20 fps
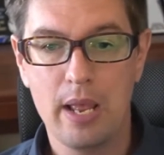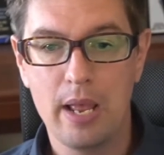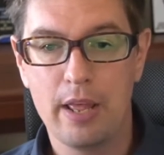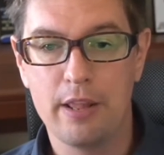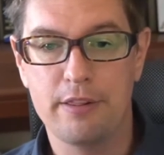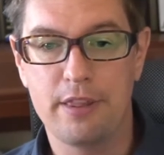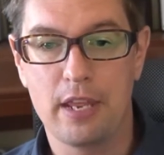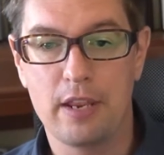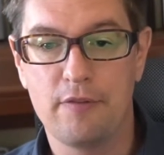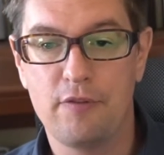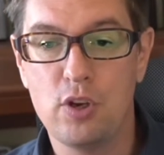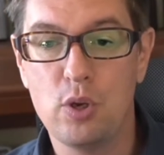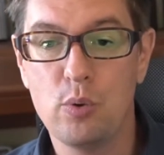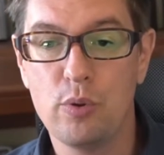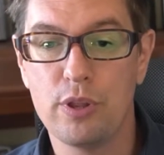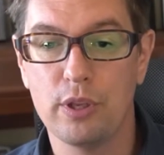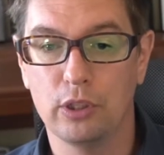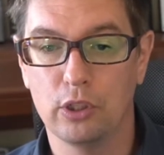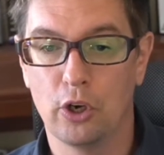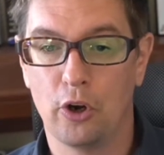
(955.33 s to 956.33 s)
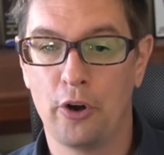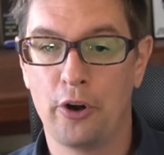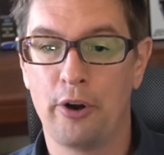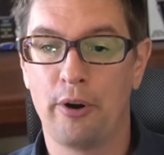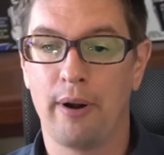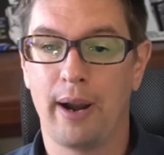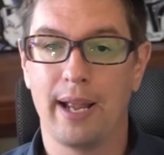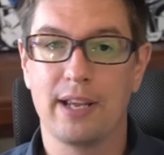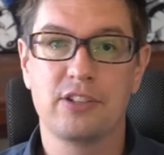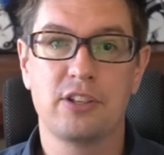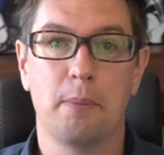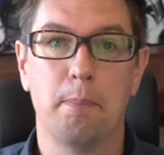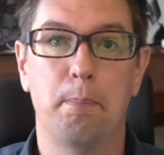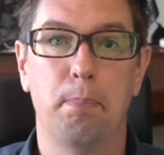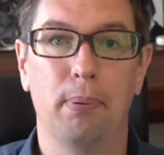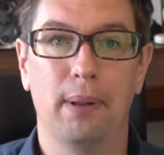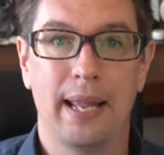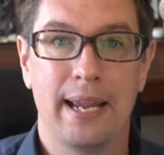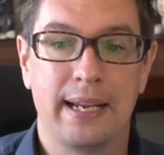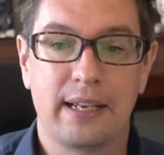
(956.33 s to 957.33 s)
They view the learner as a
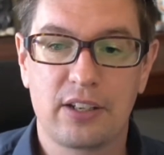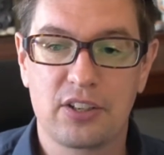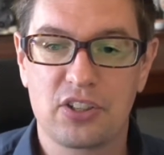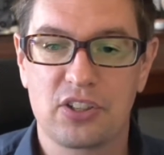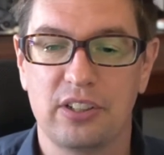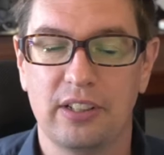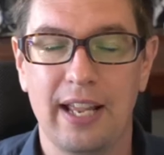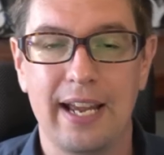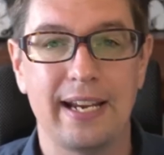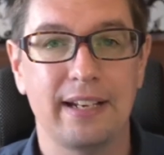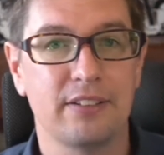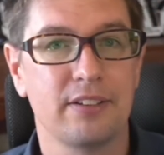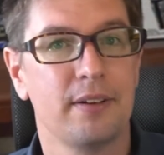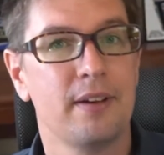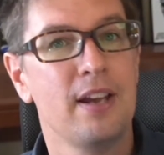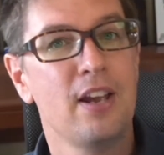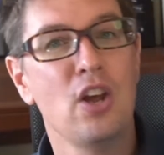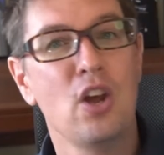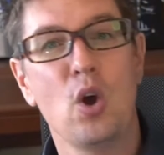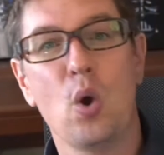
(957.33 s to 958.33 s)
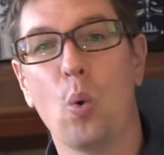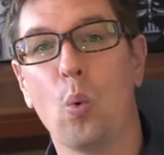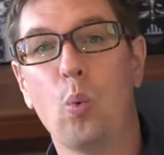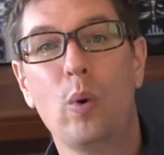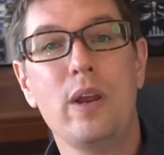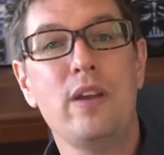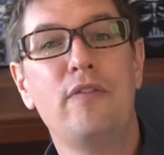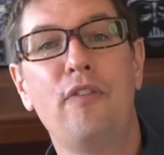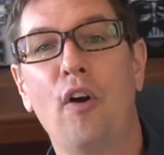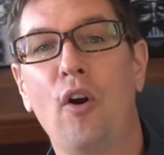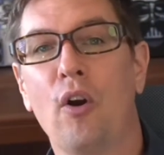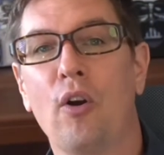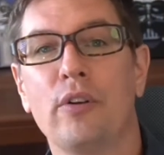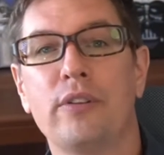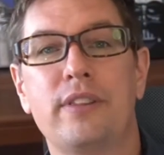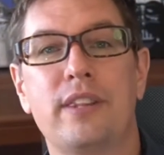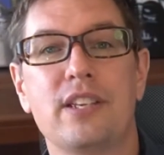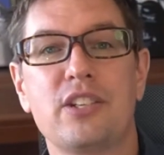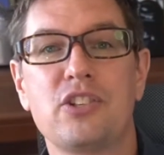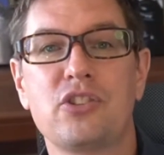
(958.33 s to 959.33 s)
blank slate. We've heard
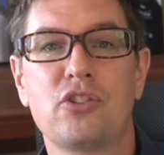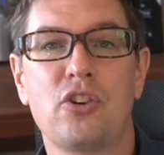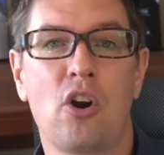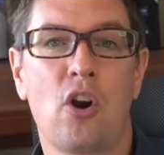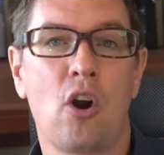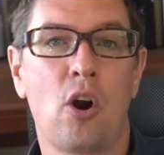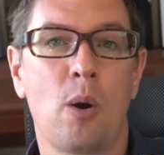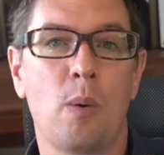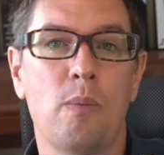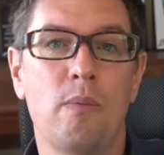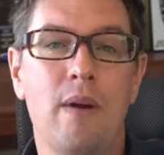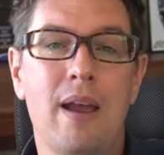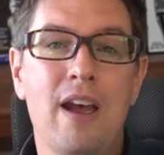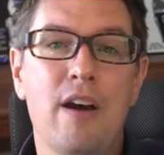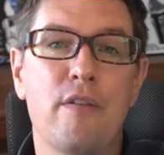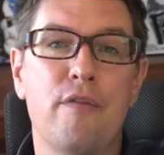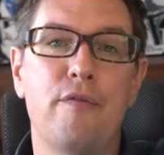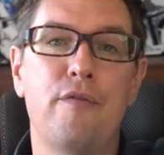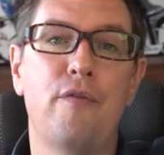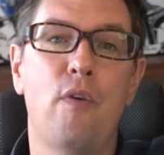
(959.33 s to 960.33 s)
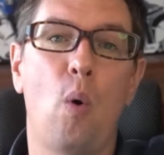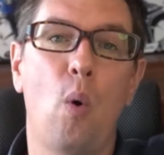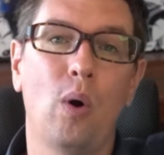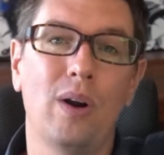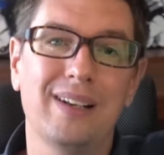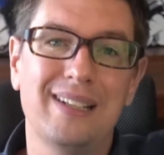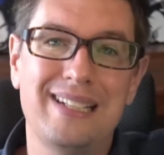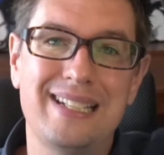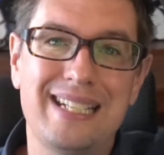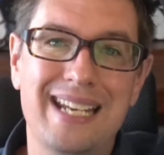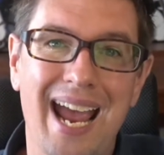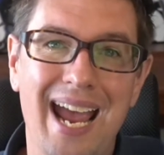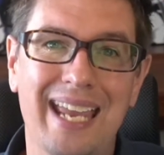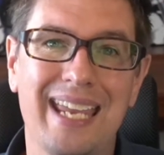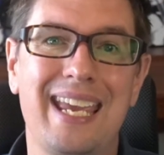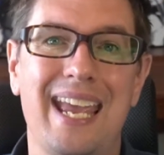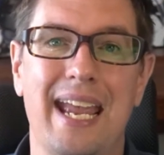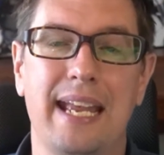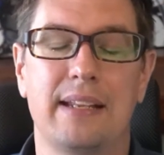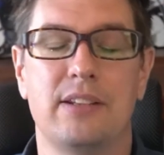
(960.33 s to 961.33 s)
this term for
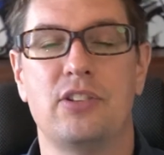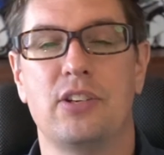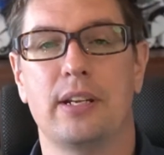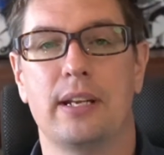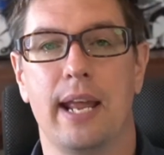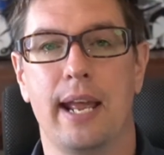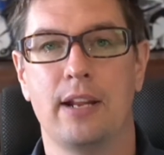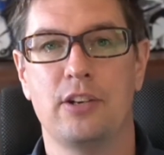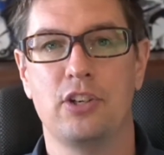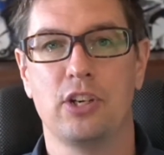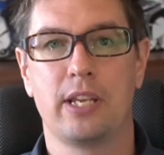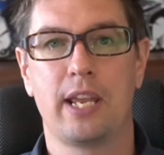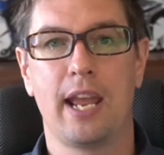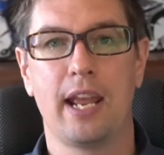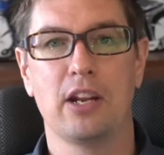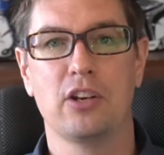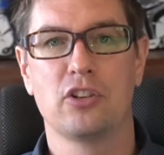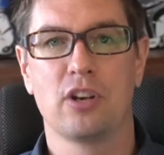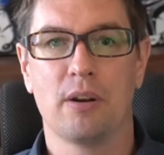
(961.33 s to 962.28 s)
decades in education.